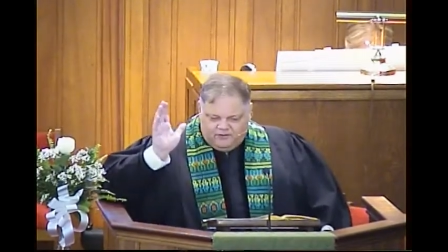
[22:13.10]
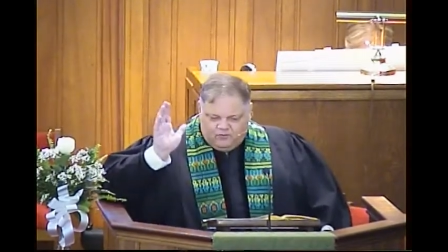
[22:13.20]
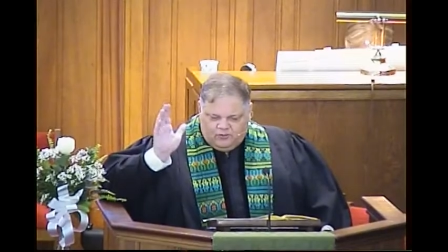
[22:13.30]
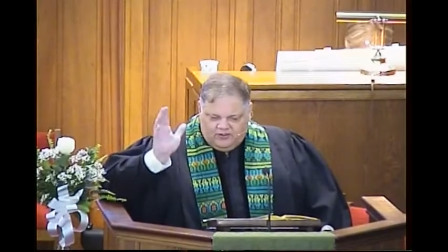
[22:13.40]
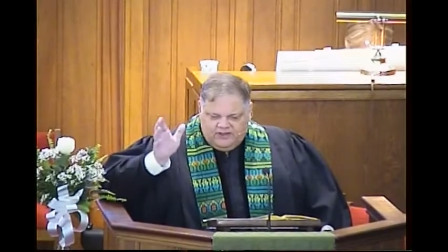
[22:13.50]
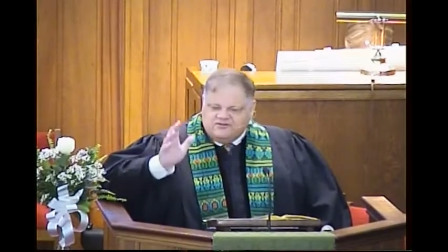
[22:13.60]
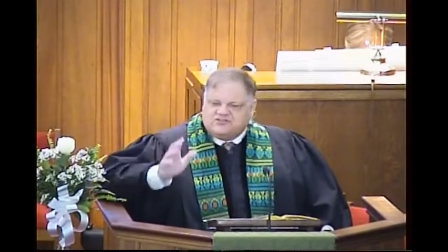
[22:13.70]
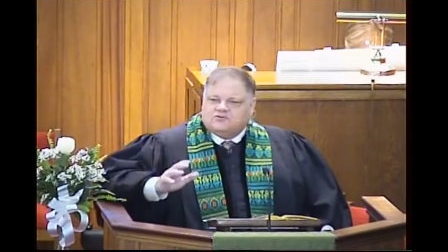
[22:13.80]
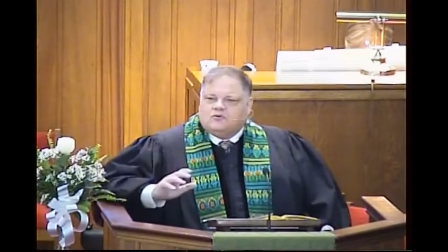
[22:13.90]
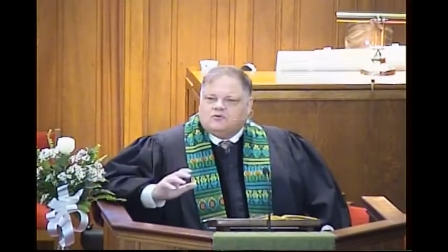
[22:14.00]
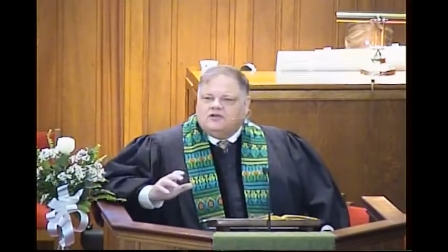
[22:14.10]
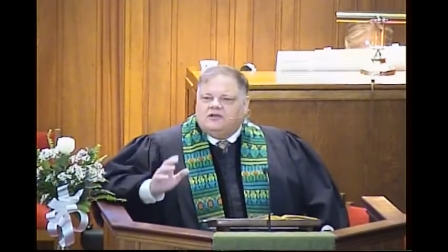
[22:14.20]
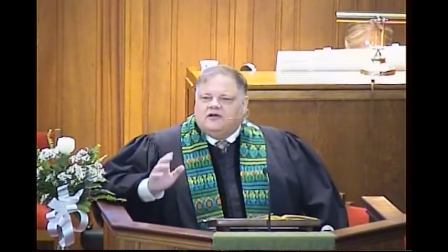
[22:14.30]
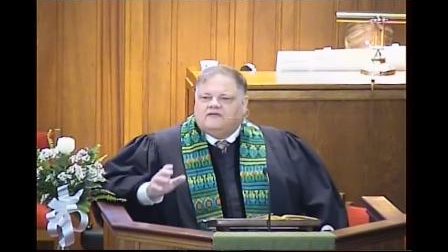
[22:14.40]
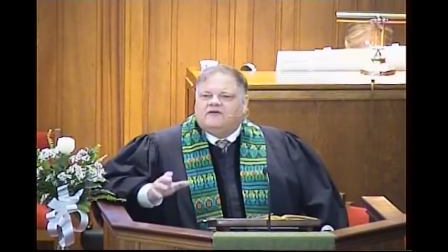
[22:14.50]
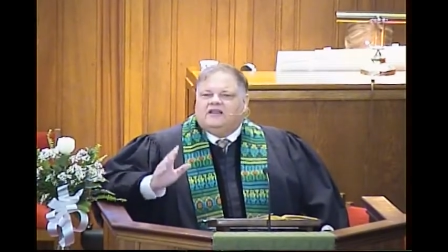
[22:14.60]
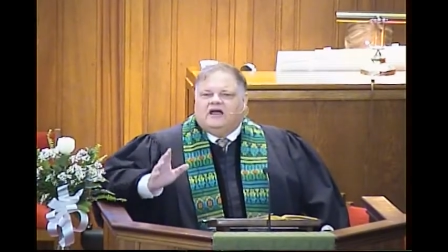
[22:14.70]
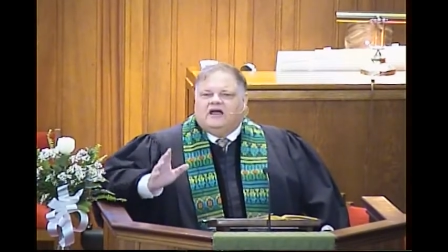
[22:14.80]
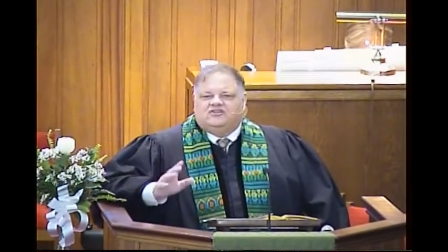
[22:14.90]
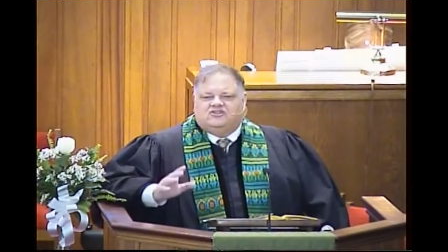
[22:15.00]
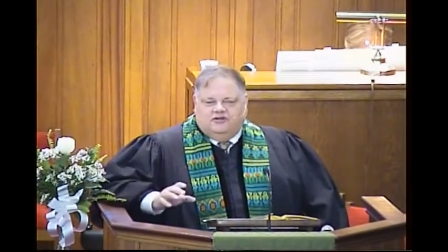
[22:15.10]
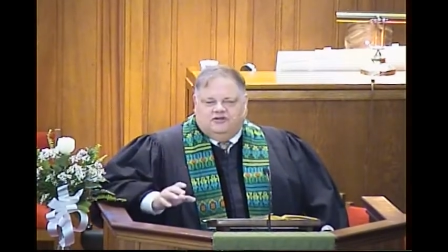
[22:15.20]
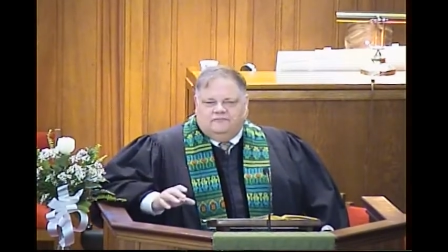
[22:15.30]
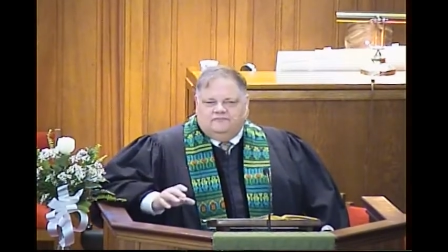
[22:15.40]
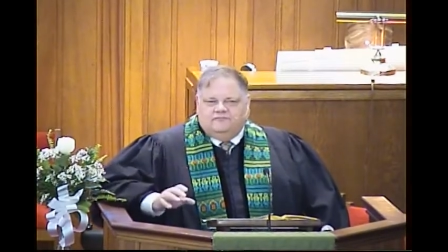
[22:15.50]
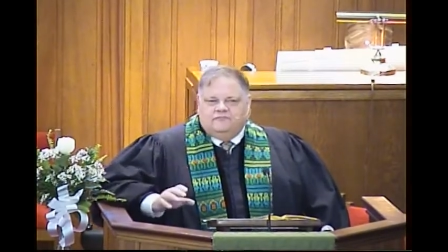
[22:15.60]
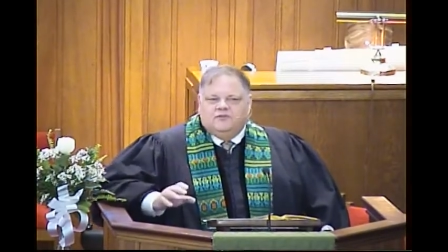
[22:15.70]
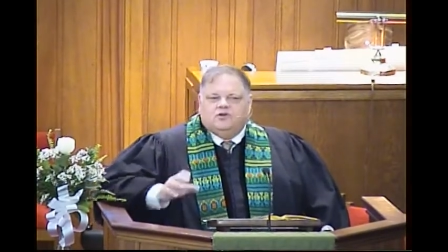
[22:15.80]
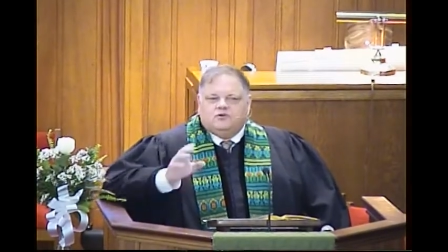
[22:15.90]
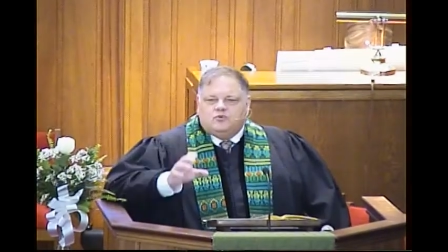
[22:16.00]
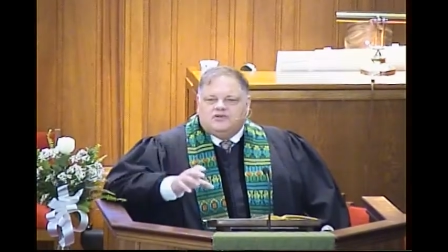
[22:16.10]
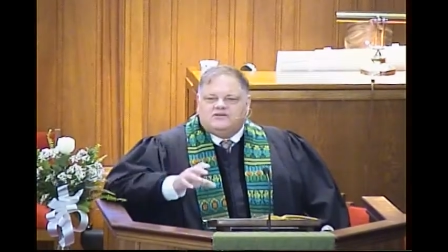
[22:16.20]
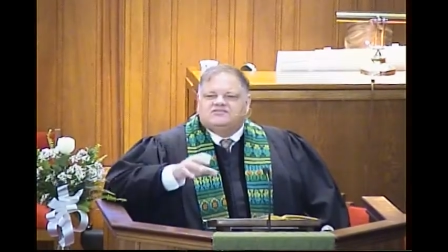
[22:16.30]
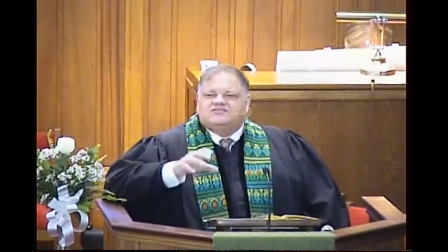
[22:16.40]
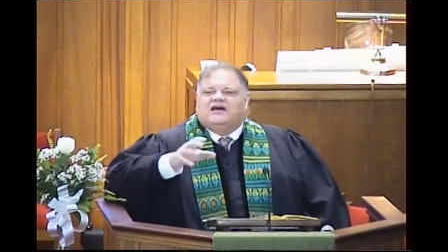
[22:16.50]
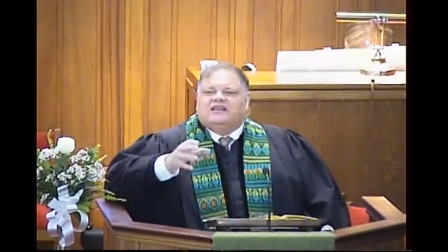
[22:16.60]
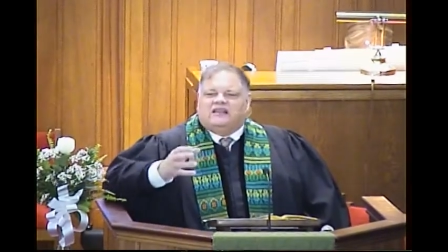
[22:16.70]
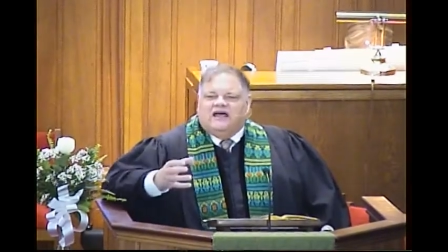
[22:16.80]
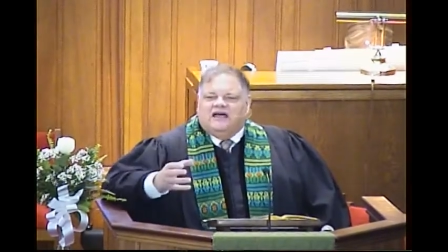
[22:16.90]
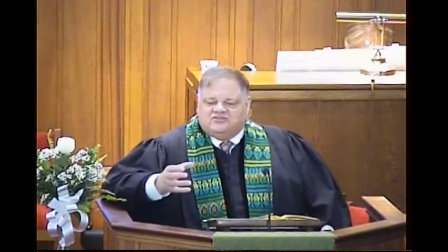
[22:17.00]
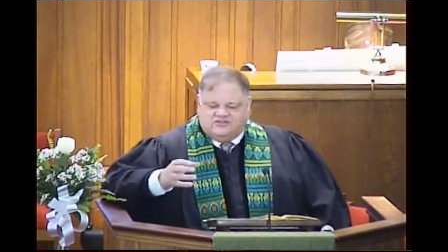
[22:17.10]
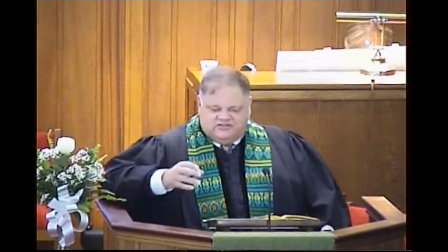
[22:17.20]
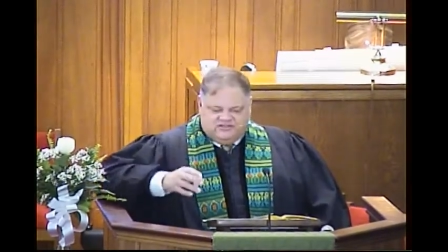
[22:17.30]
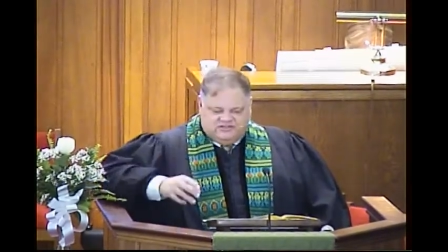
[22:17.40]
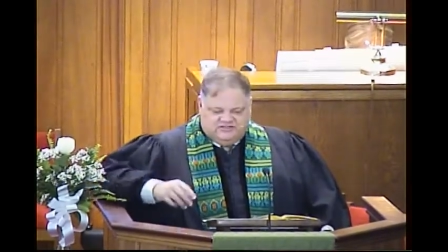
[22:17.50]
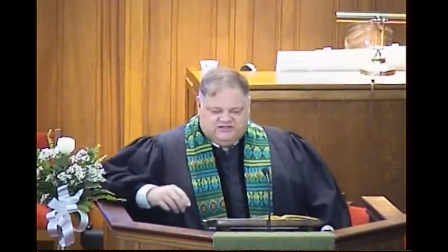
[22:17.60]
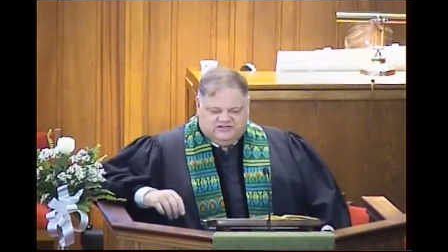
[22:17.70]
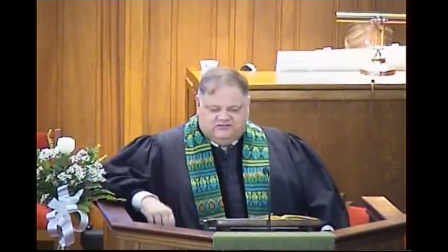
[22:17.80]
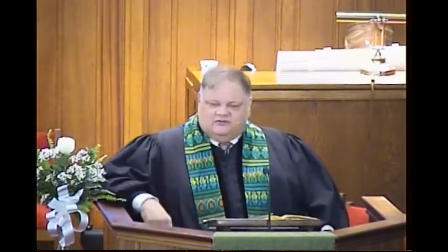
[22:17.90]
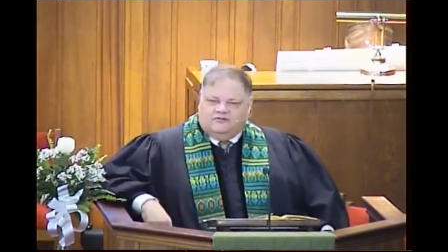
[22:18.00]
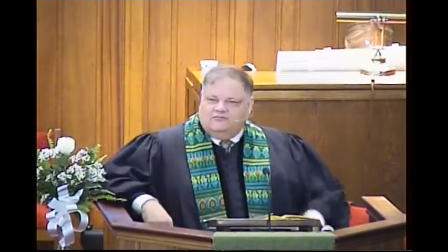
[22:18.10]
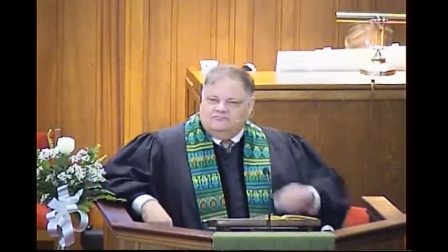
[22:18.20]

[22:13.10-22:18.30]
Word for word: we have the story of Elisha who is Elijah's successor.